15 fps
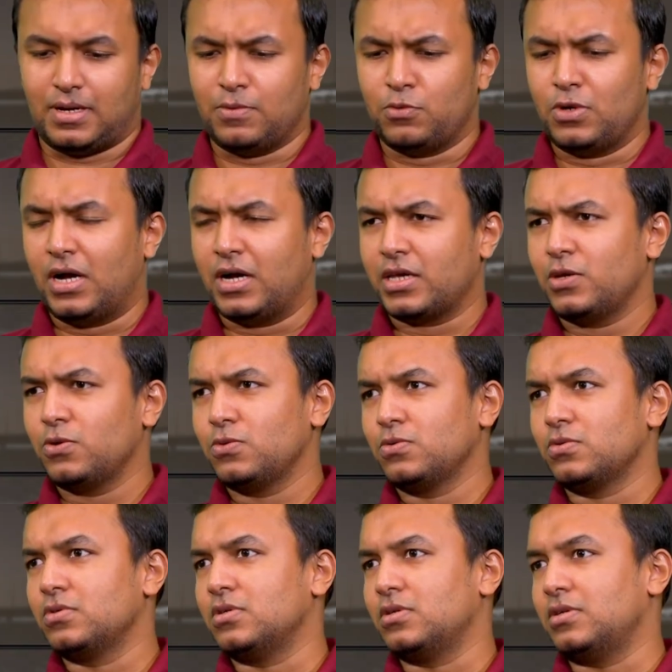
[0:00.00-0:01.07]
I would argue,
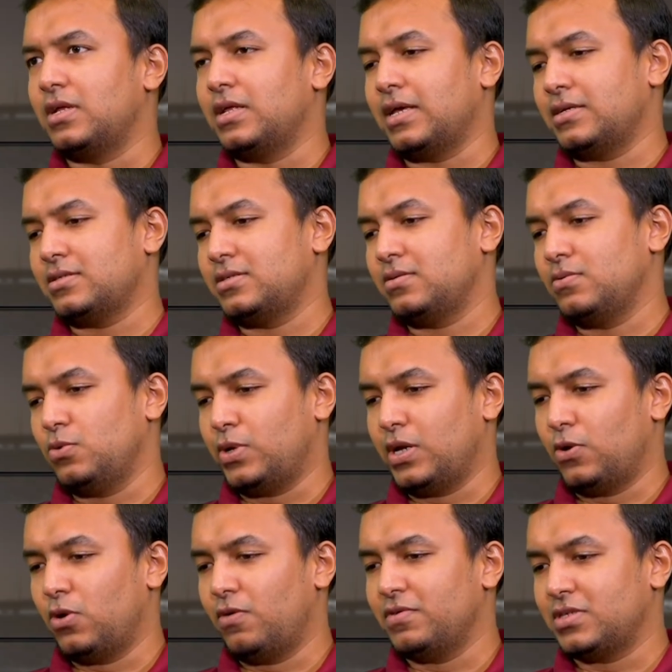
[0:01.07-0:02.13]
you
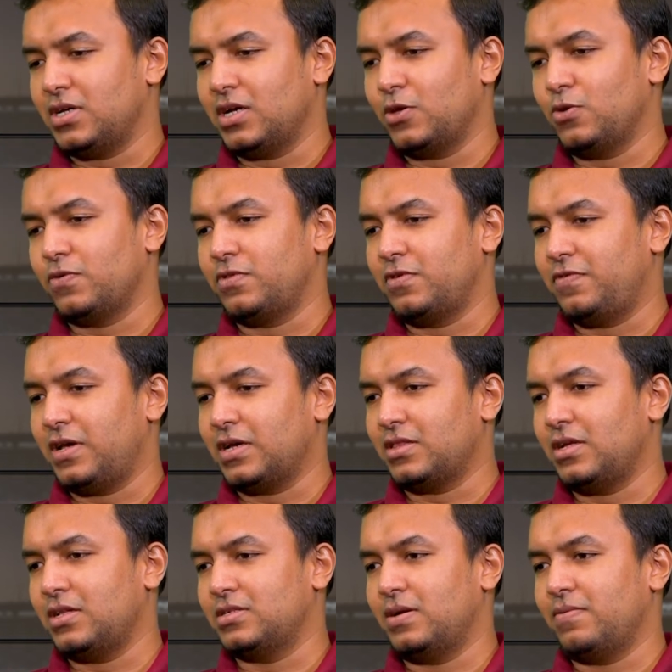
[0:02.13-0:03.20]
can always argue of the fact
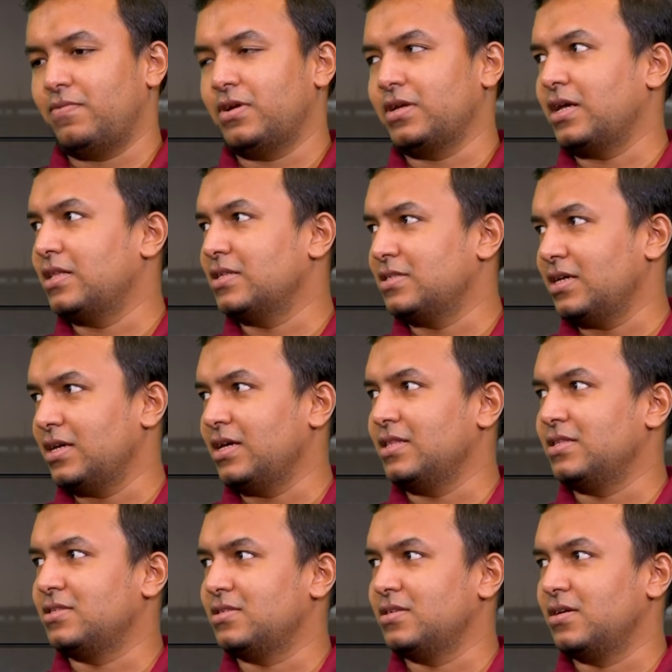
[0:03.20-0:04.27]
that someone can say
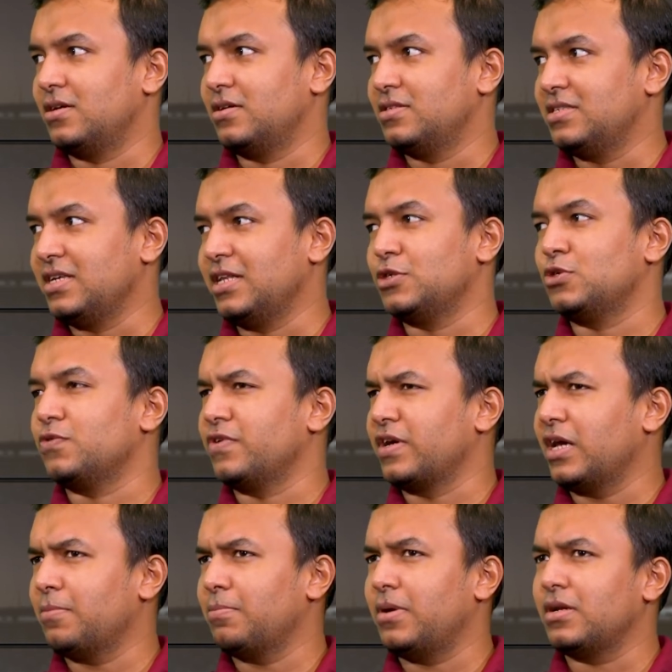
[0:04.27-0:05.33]
it's a series to
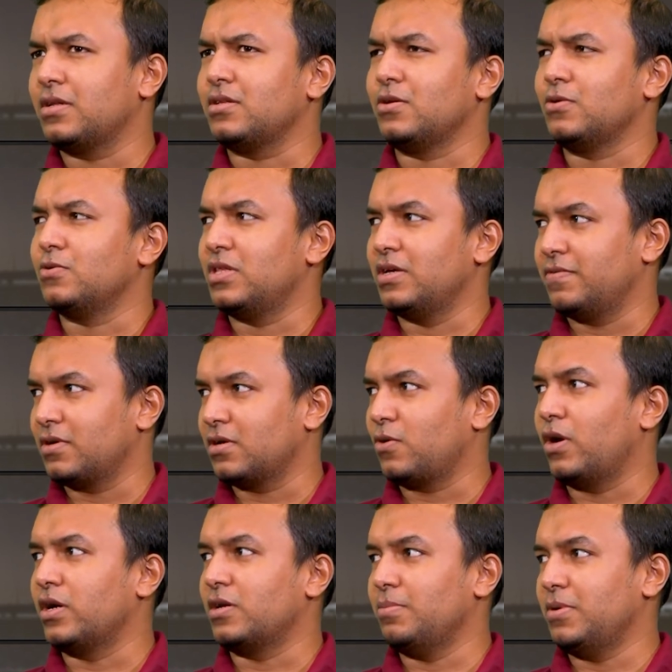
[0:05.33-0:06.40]
forget, but you know, there were
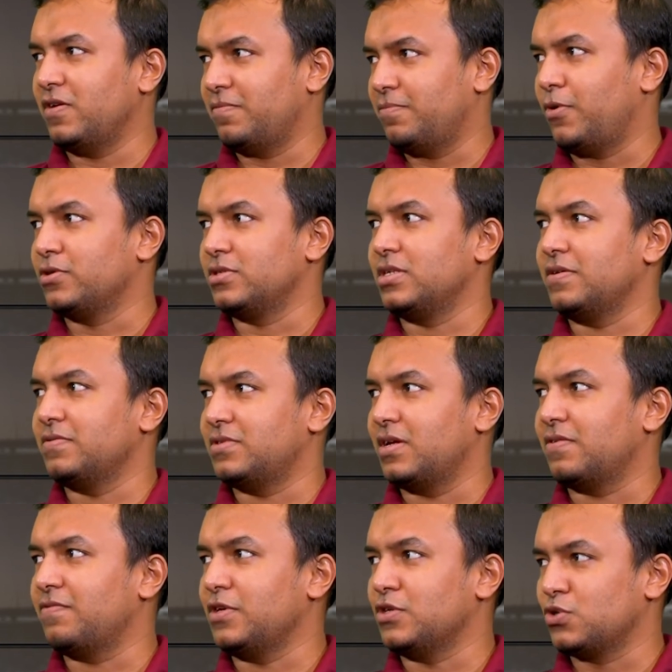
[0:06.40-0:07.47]
quite a bit of positives
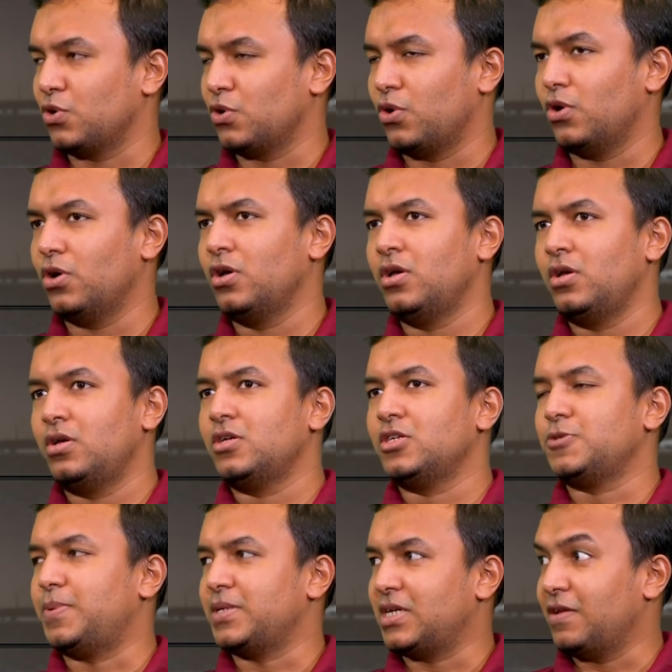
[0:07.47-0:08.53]
that we saw,
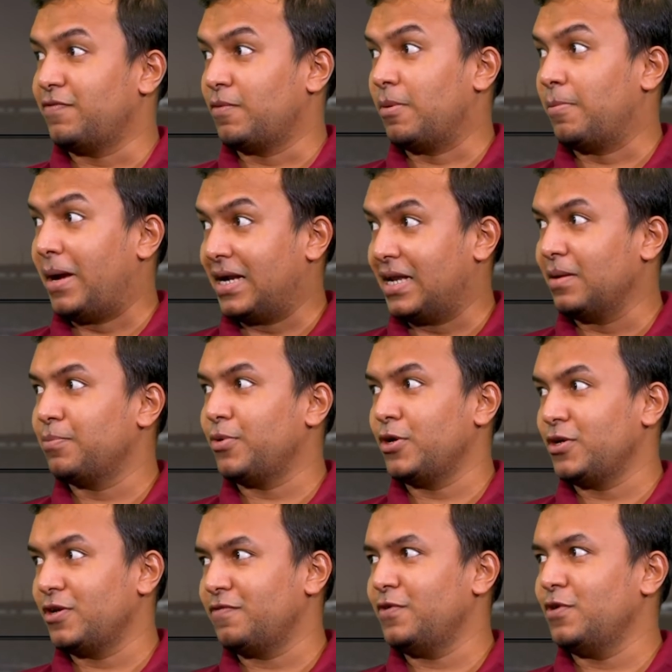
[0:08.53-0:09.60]
especially from a batting
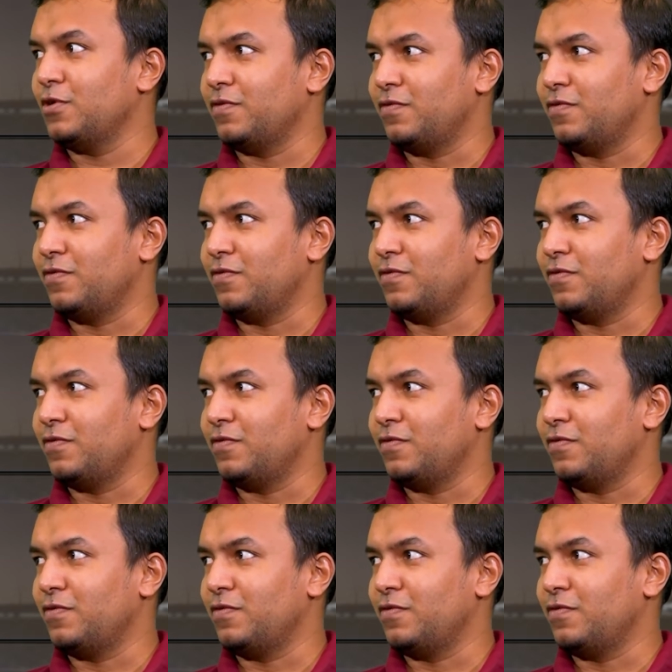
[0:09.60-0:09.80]
point of view.